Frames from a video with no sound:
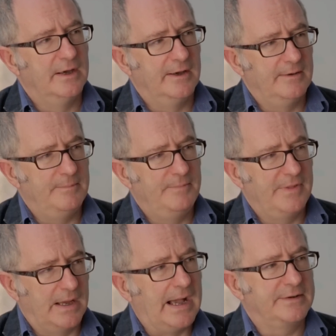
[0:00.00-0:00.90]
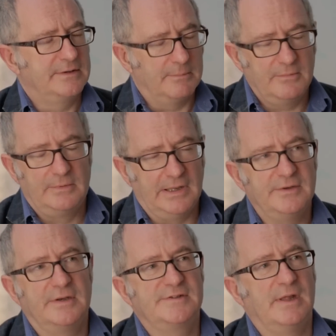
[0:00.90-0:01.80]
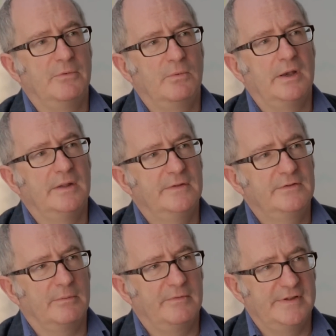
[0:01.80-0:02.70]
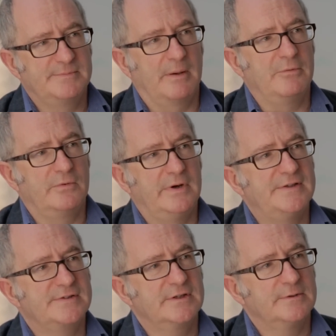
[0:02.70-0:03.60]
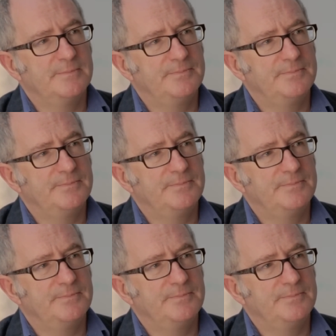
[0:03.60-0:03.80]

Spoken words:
that had London as number one at the top of its bubble risk.